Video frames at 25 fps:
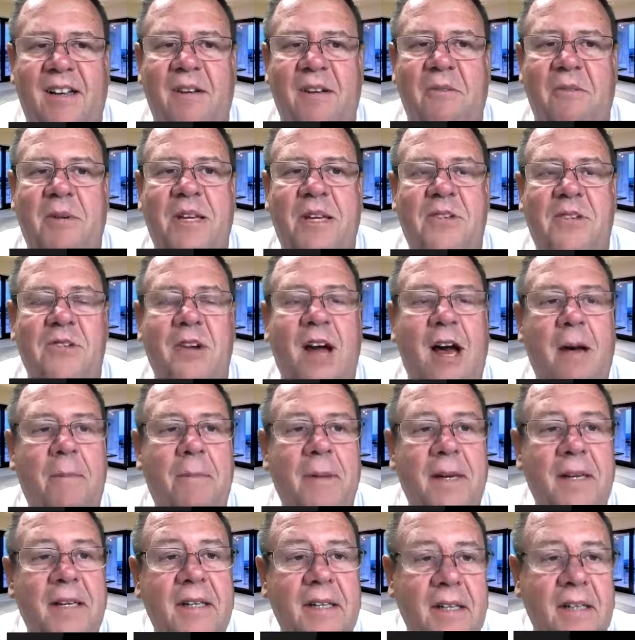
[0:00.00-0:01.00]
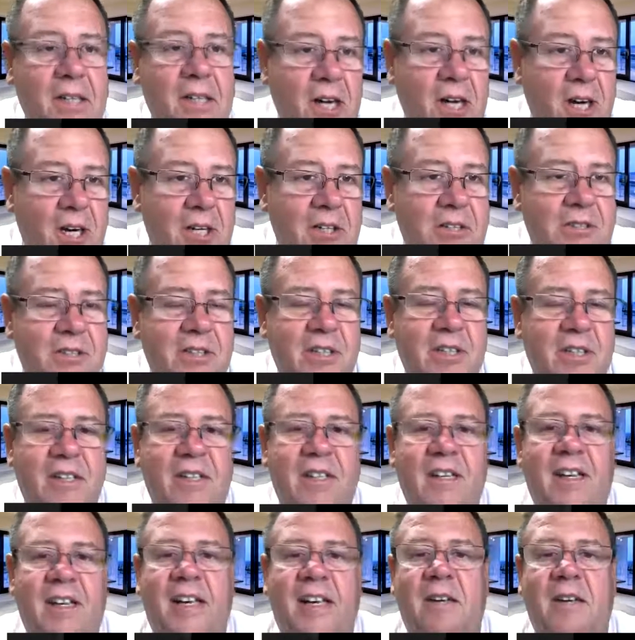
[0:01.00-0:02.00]
We drop it into
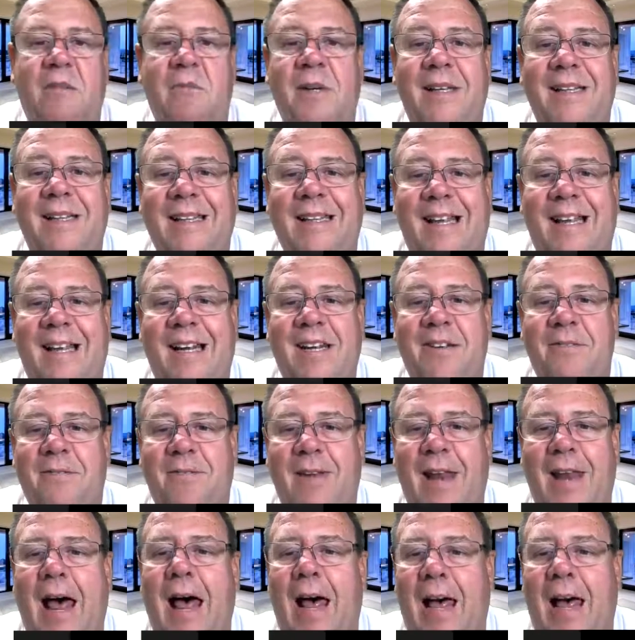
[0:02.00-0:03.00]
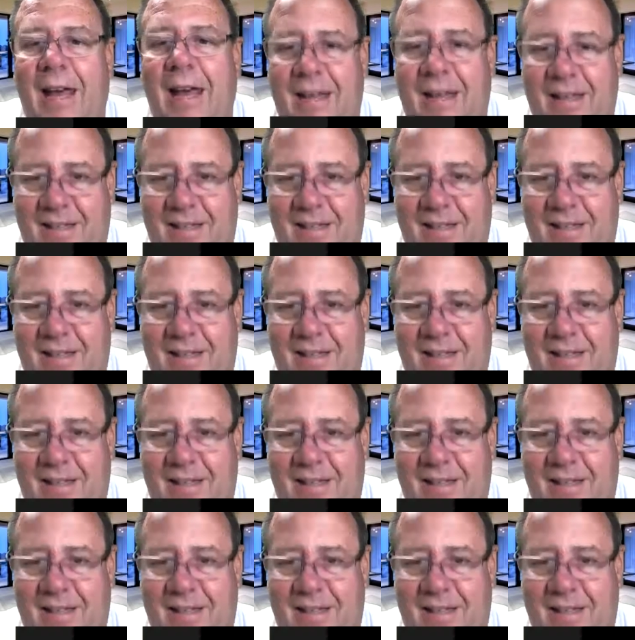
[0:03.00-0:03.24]
Kartra and we let it fly.